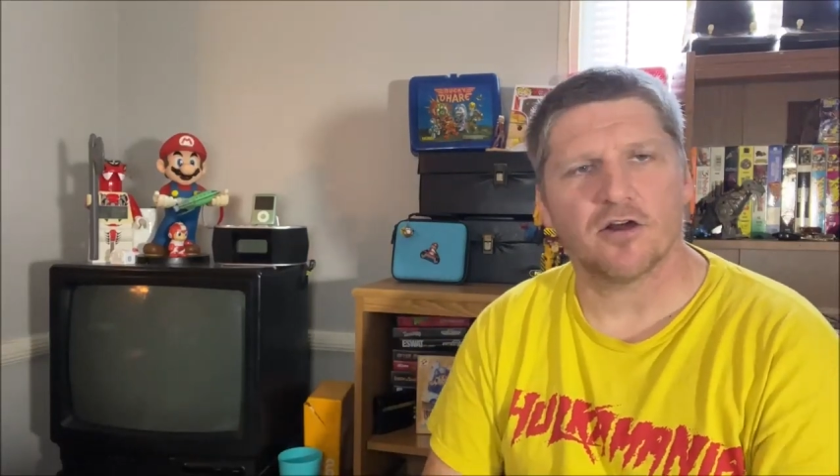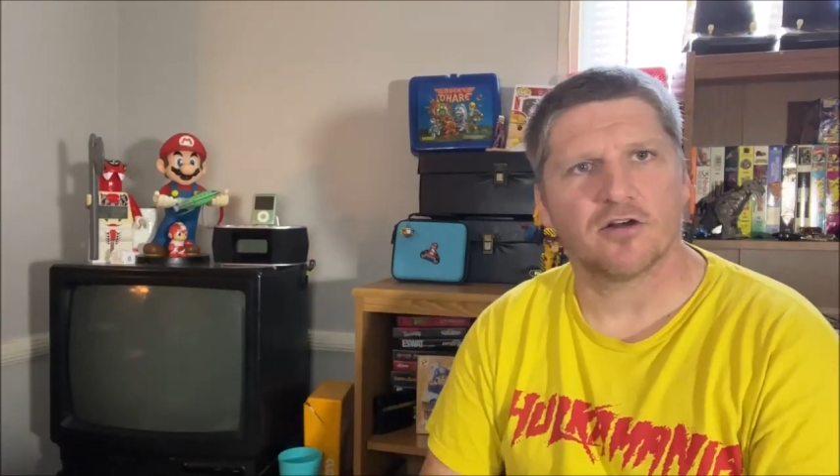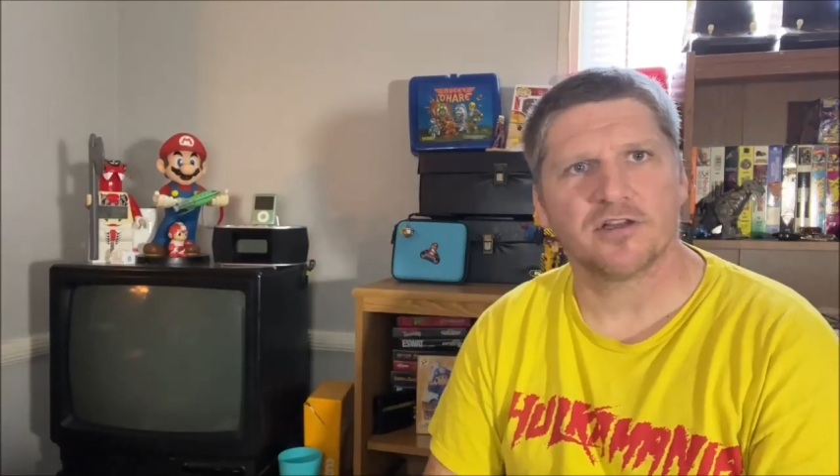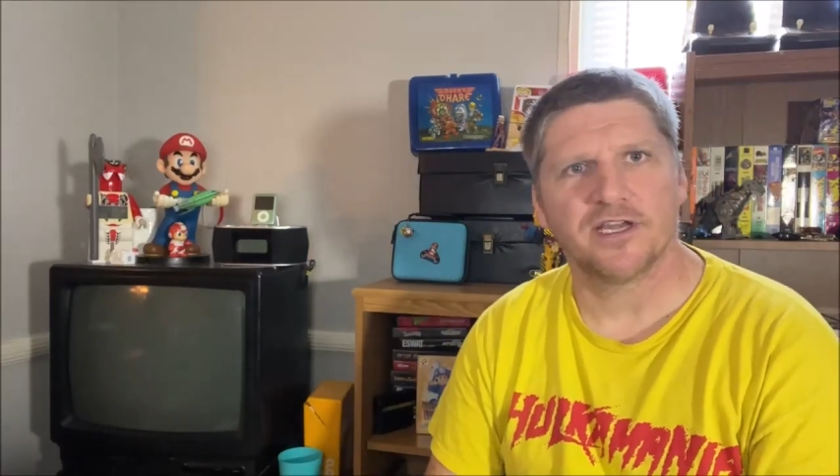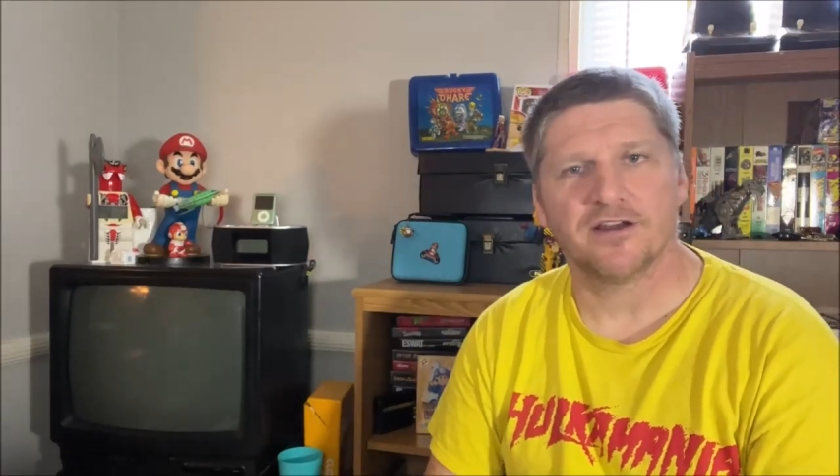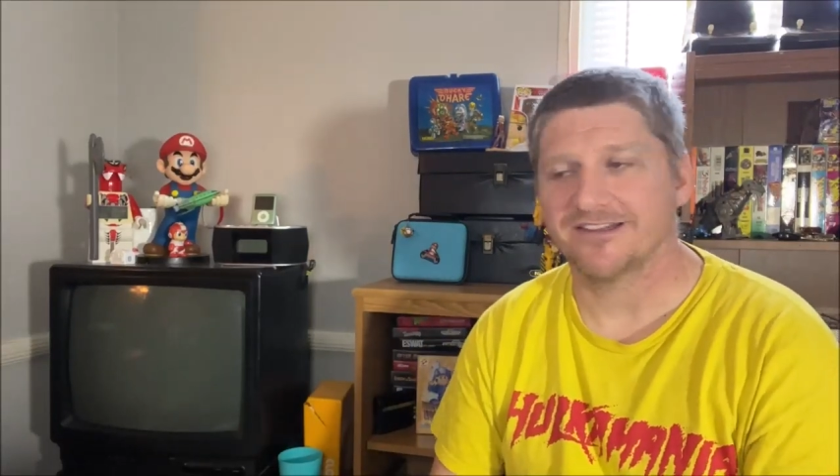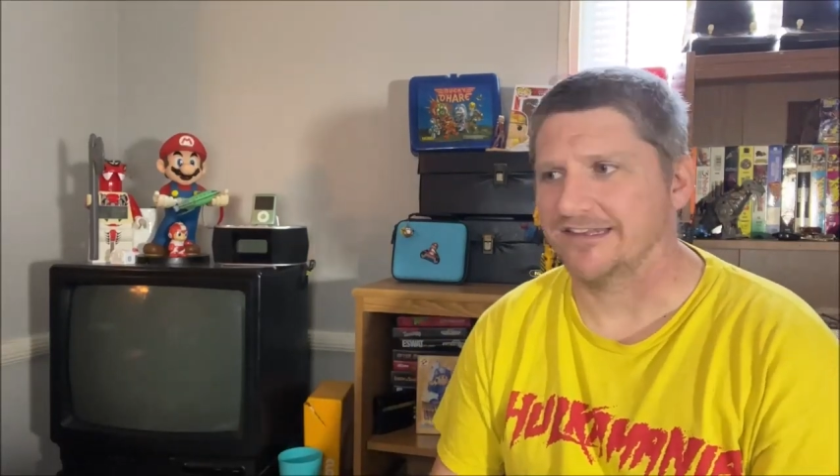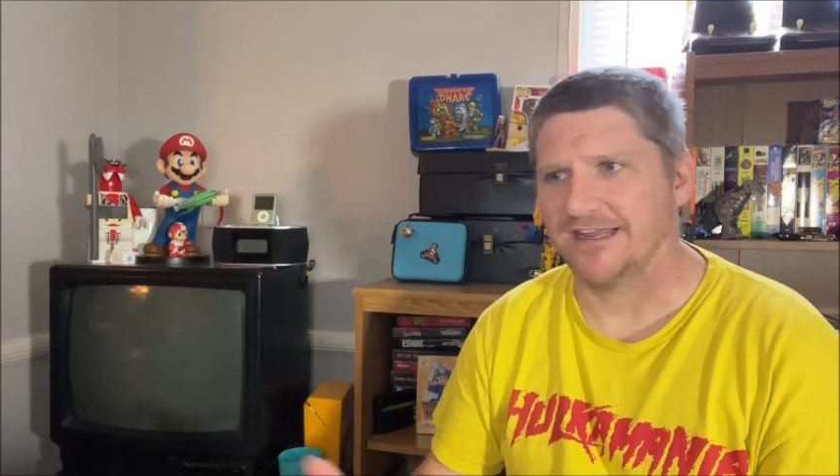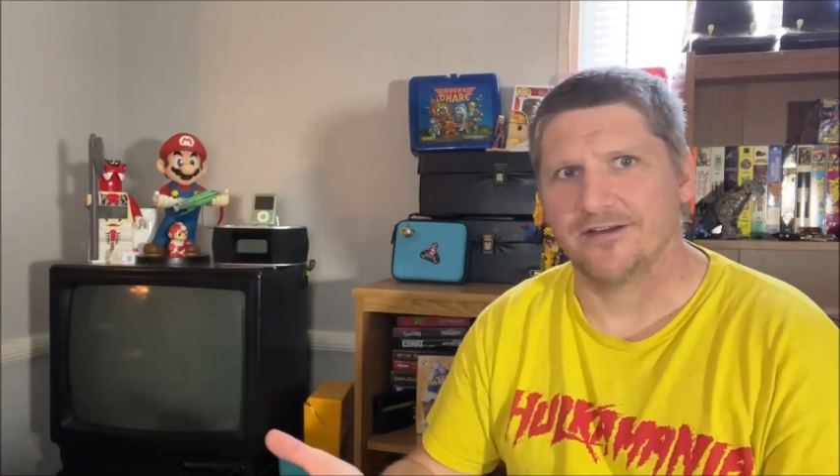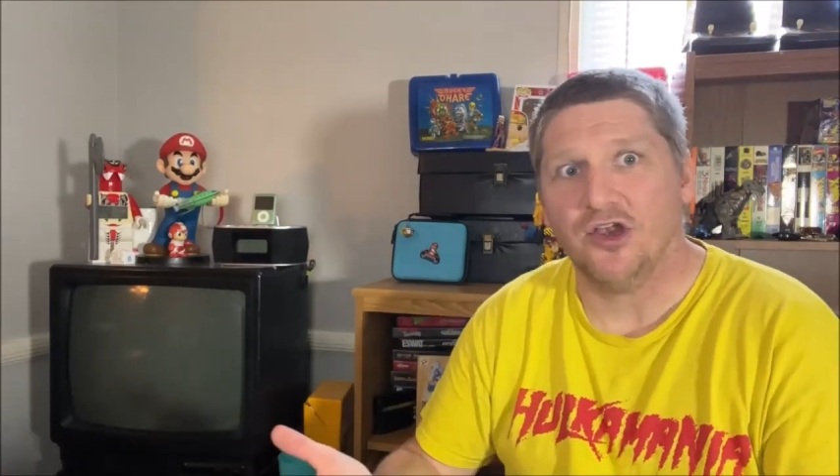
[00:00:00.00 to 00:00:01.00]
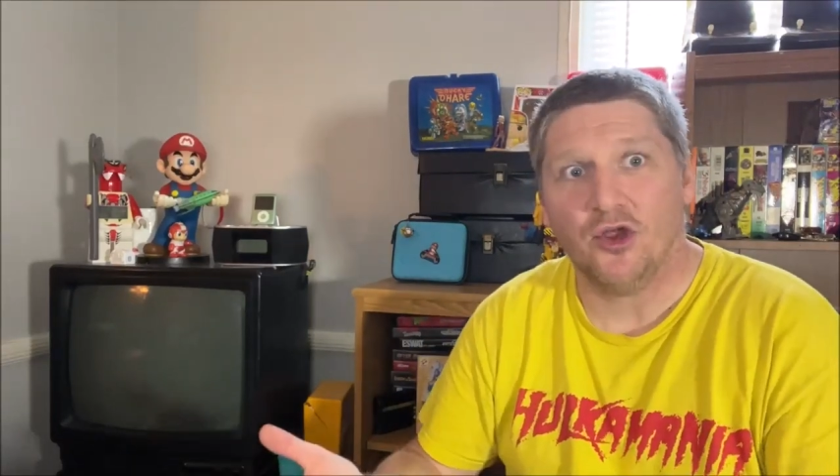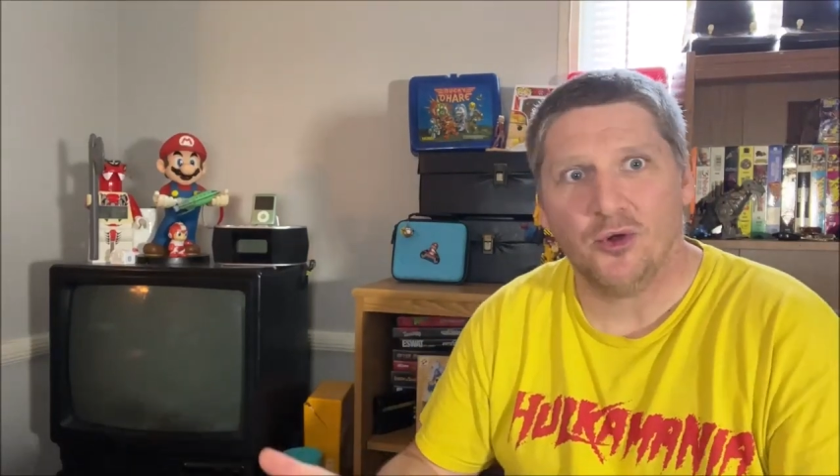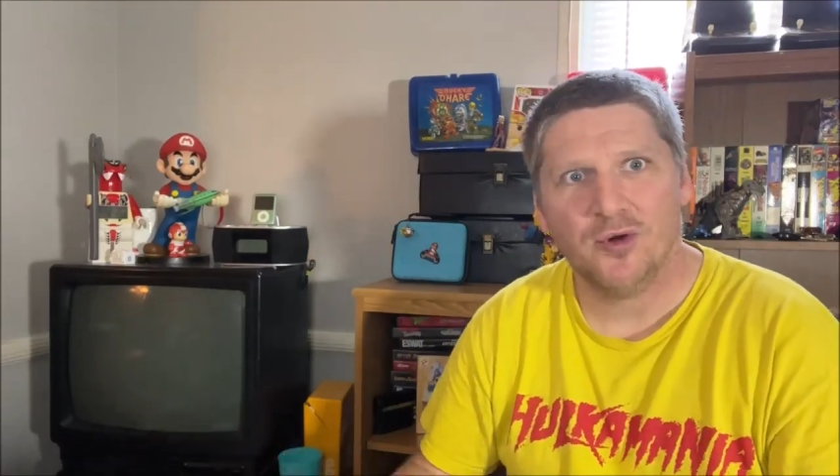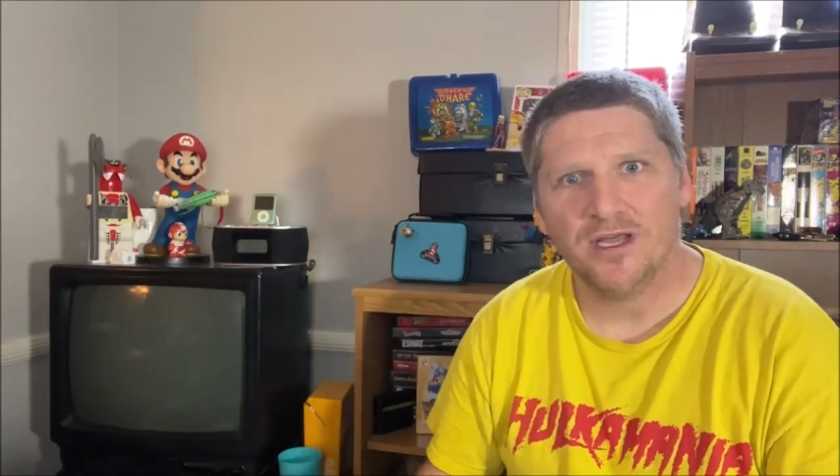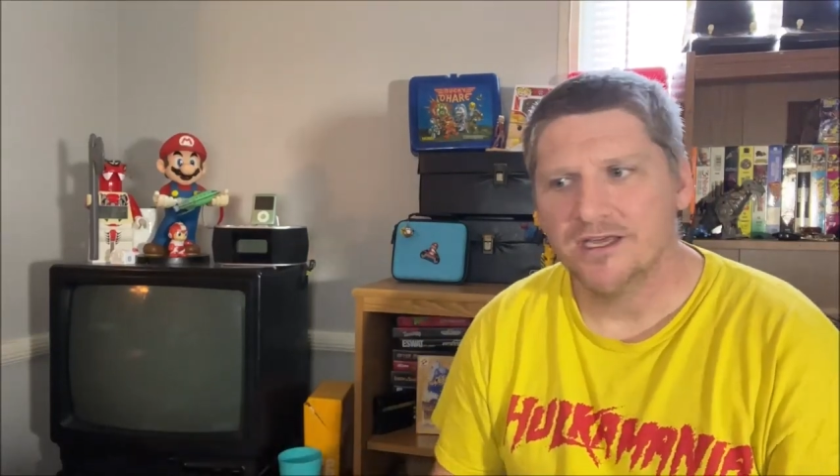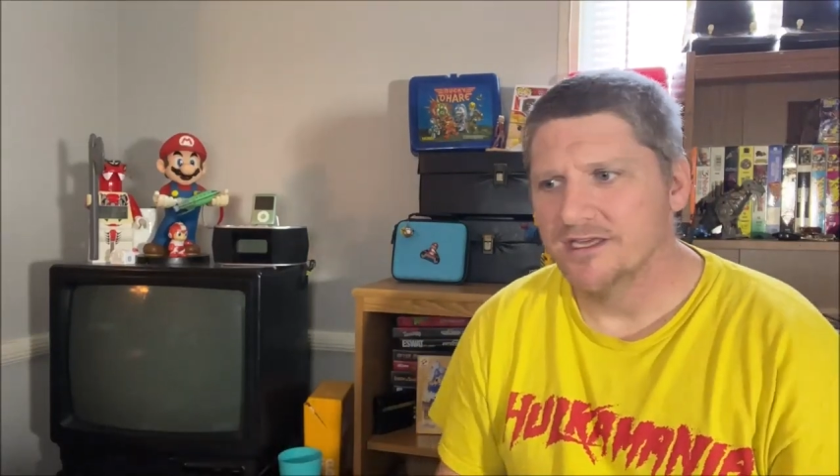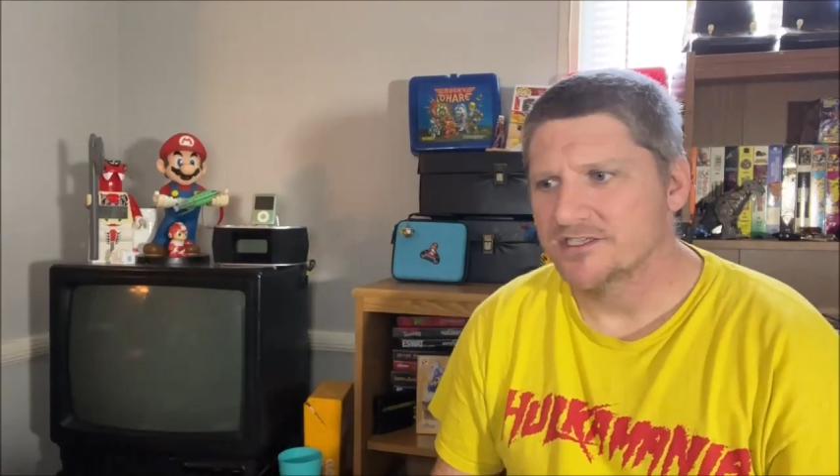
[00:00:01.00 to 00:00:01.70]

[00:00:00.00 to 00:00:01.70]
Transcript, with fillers: earlier. This is like noon.